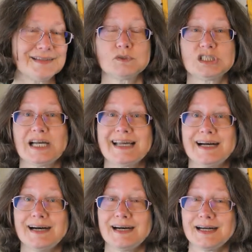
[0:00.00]
which I
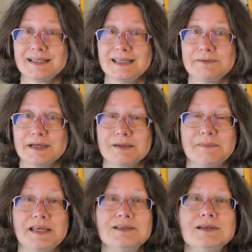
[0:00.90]
highly
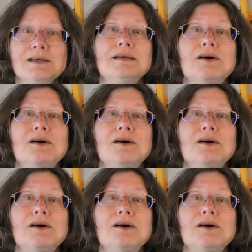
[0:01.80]
recommend,